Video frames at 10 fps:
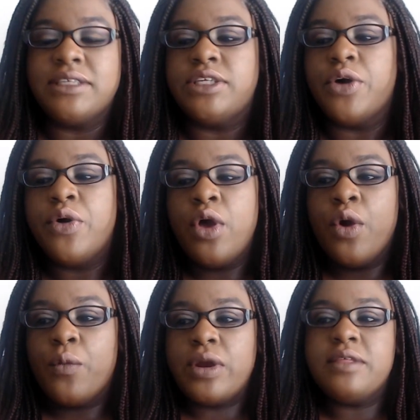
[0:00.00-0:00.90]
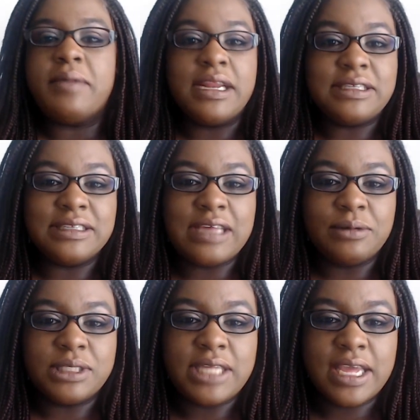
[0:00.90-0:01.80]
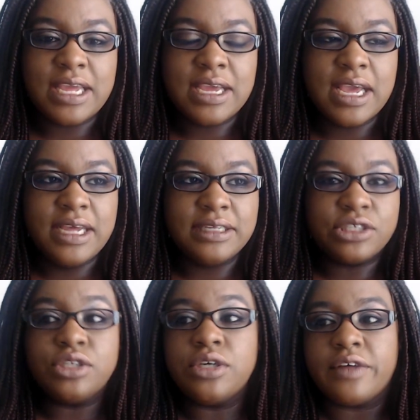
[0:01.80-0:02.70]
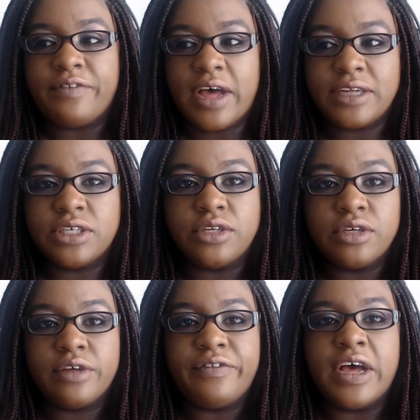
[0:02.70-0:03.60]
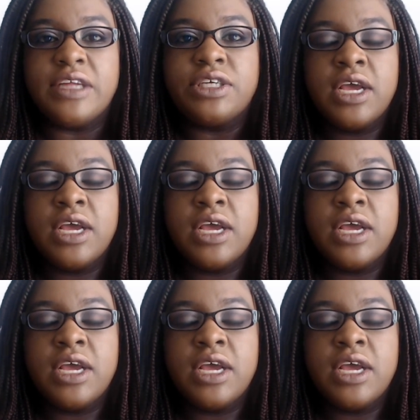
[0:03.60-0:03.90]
So one of the medicines I was taking is glucophage, and glucophage